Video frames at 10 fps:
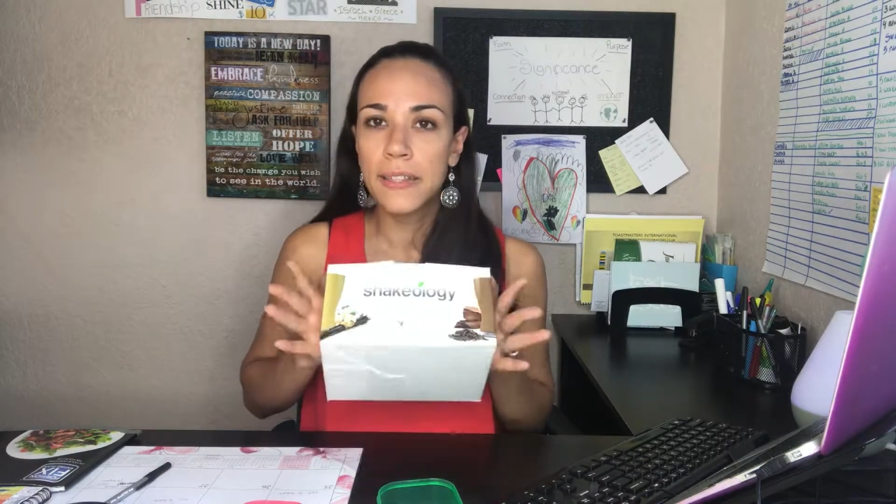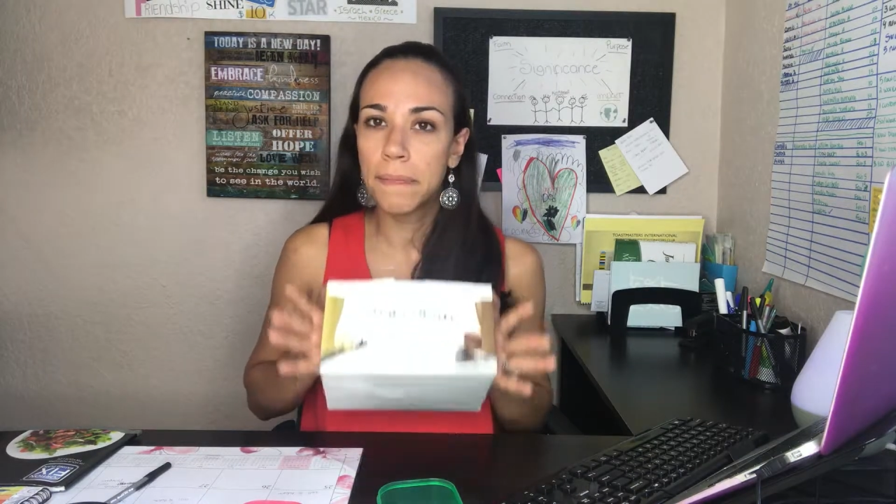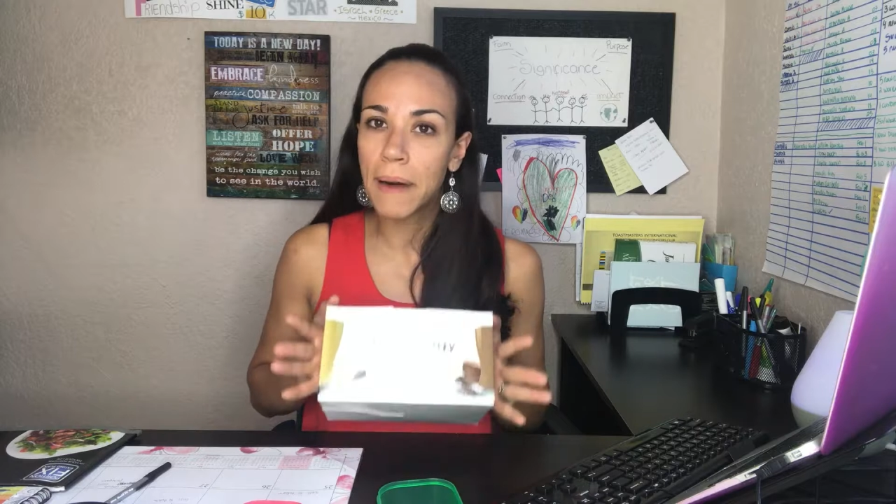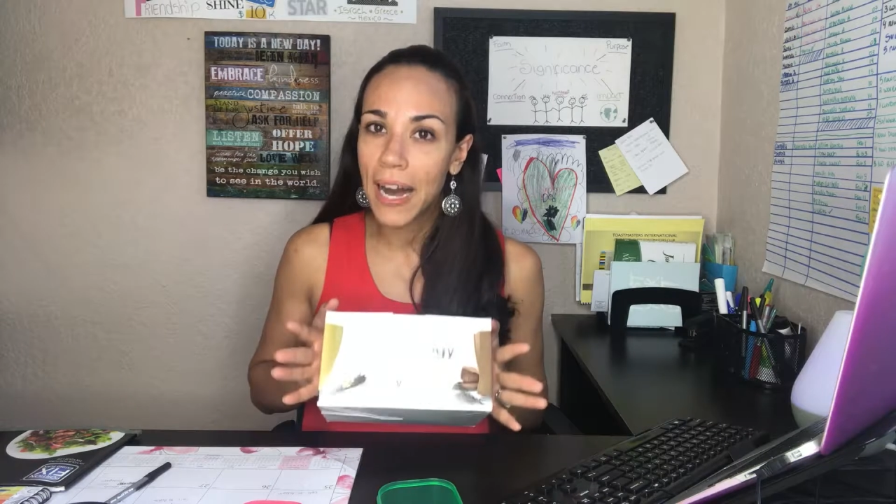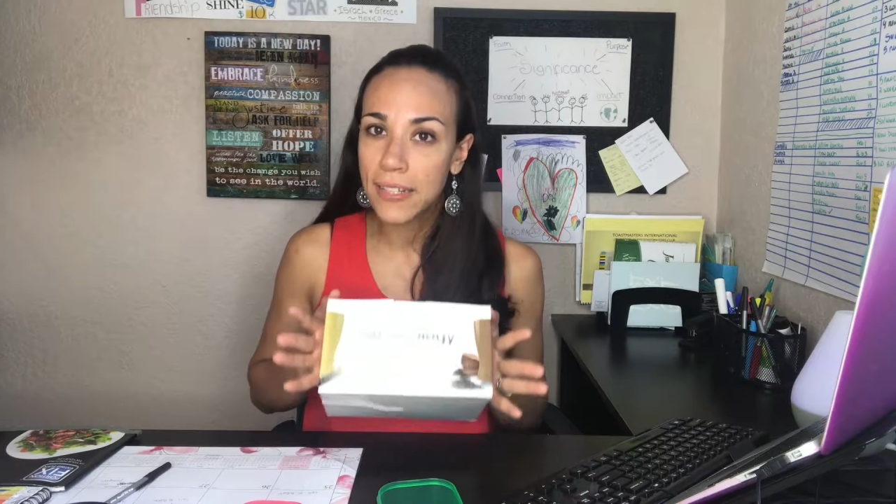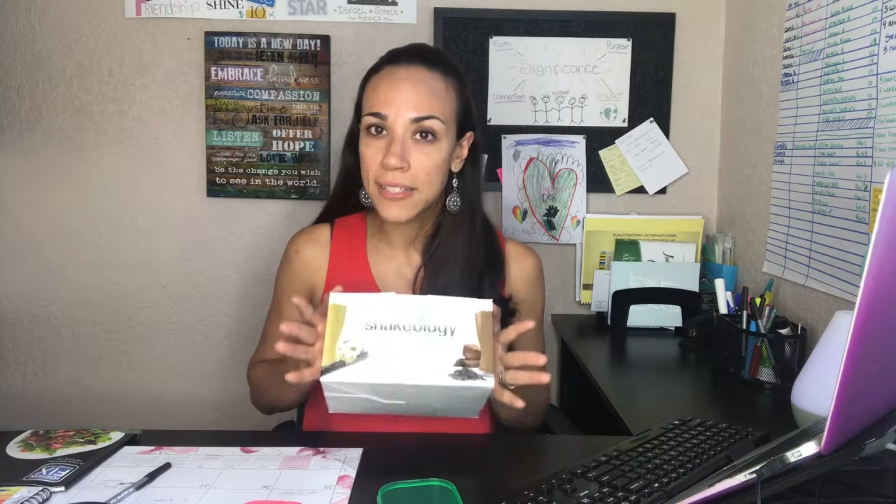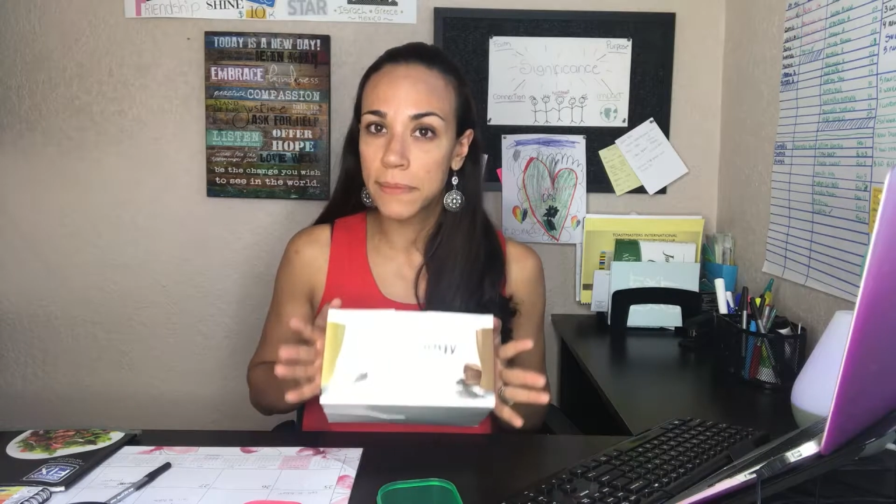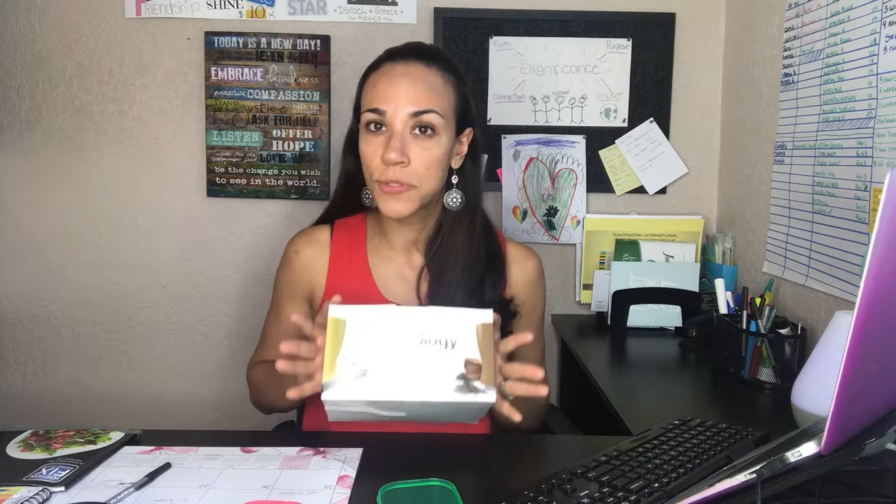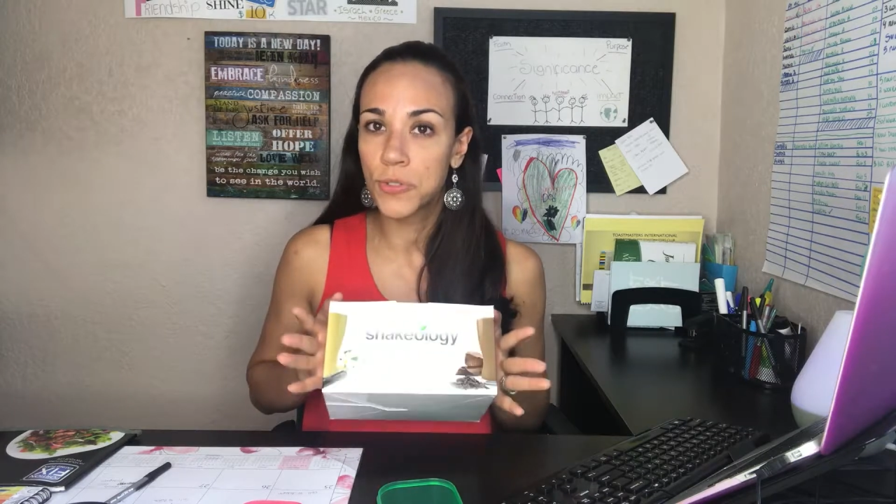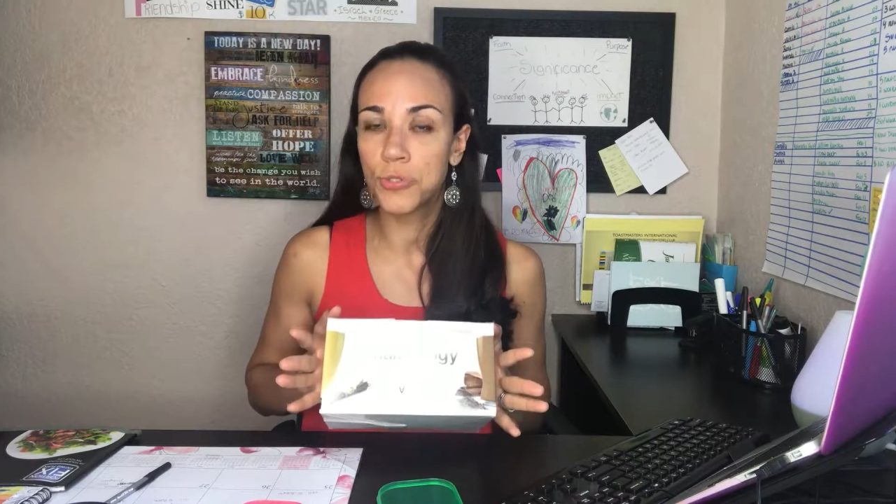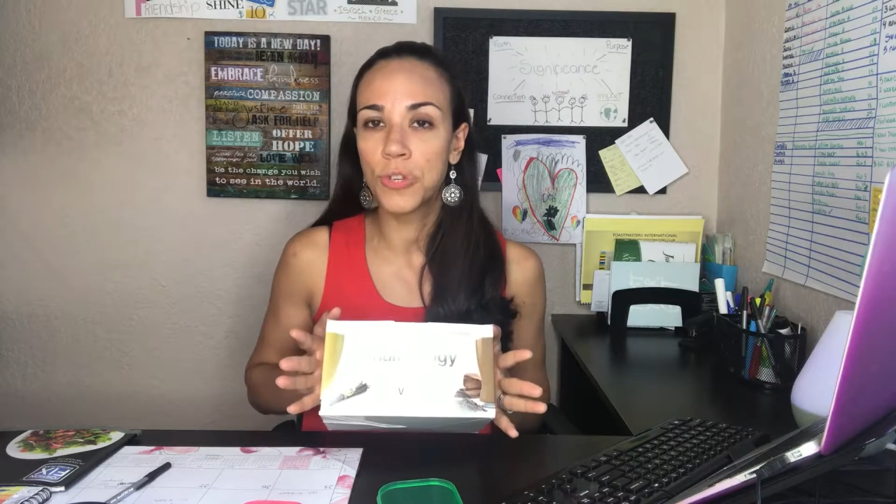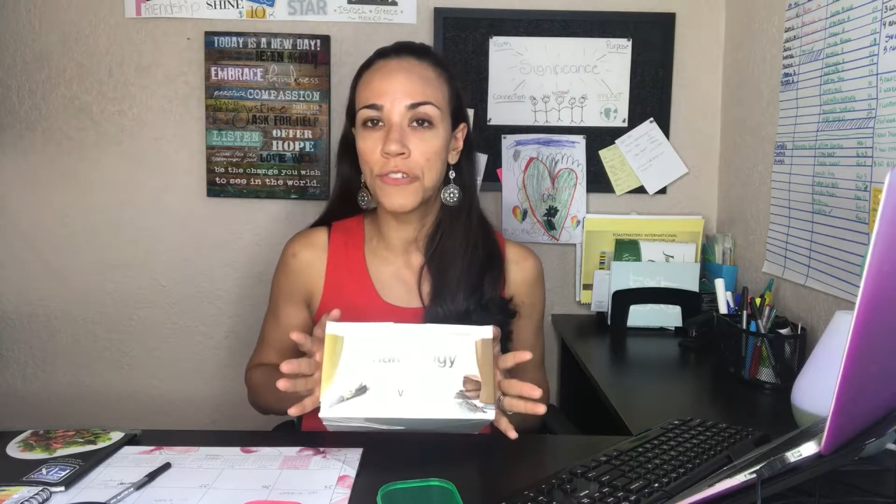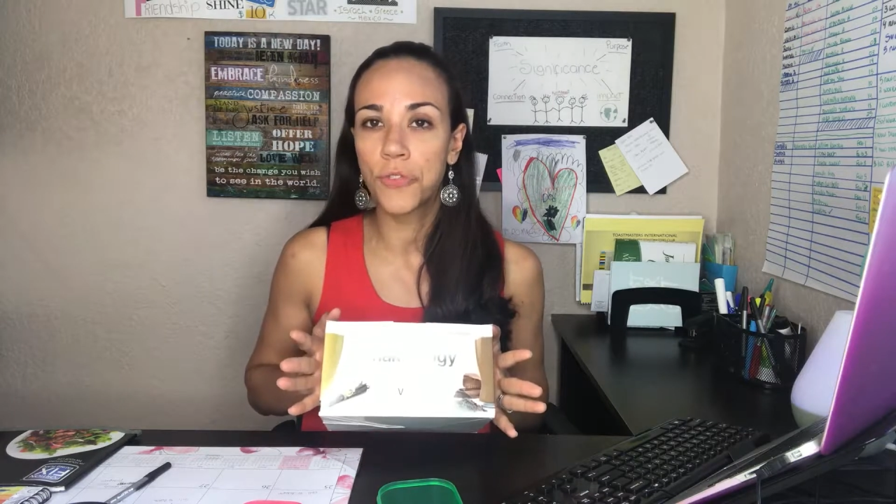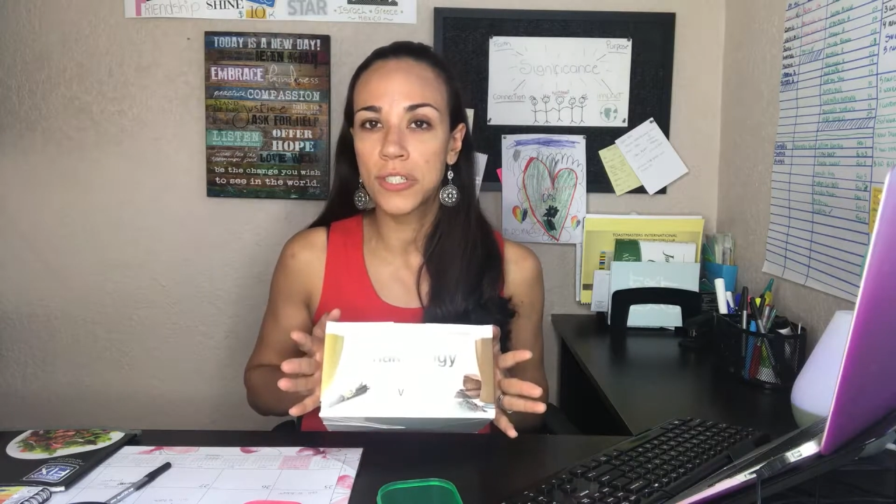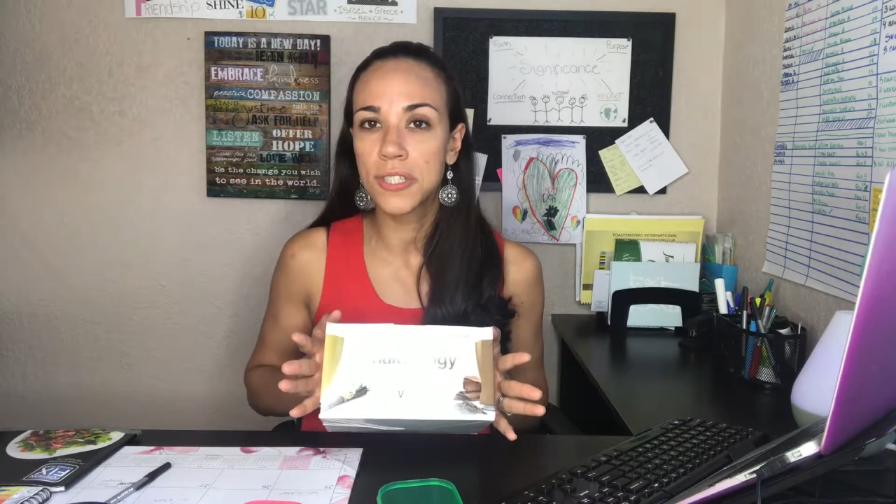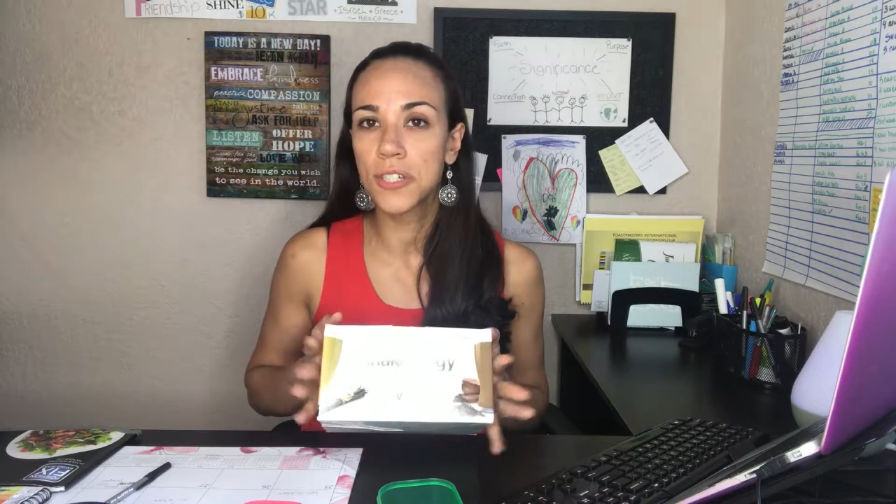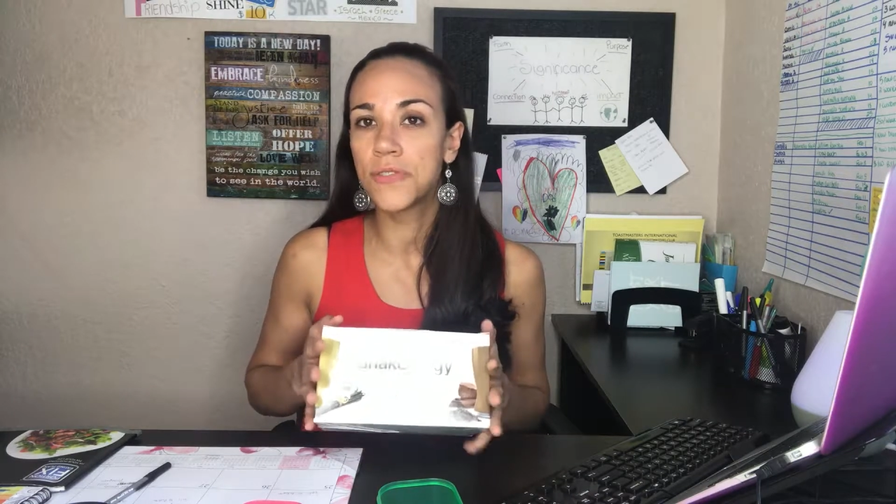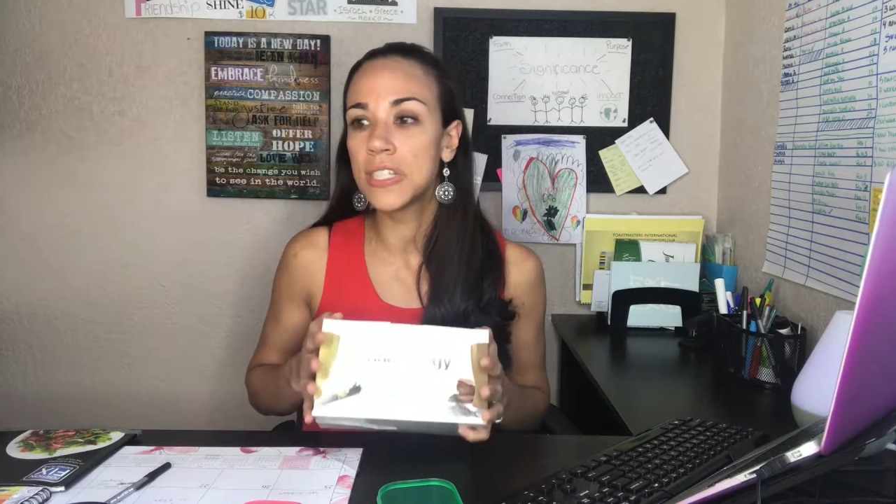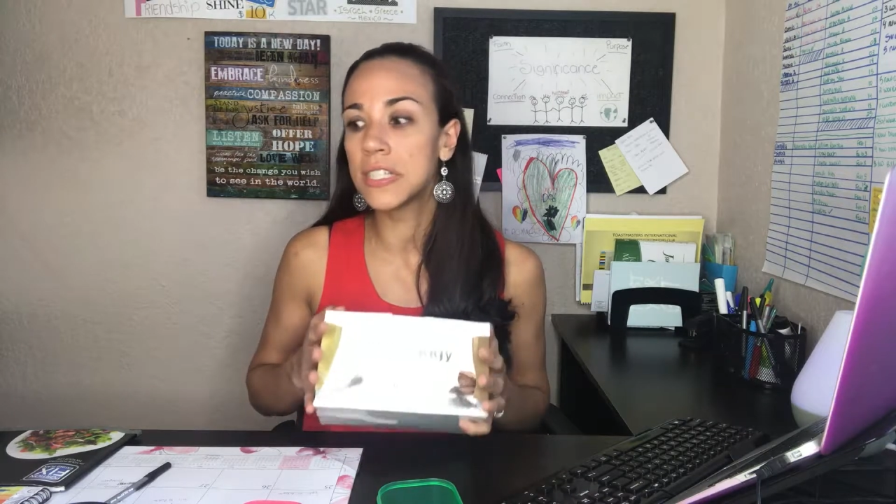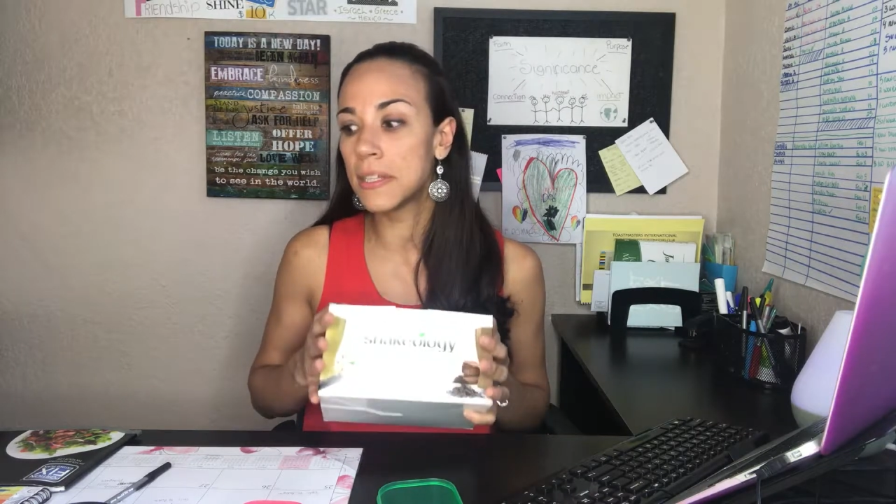The box comes with 24 servings.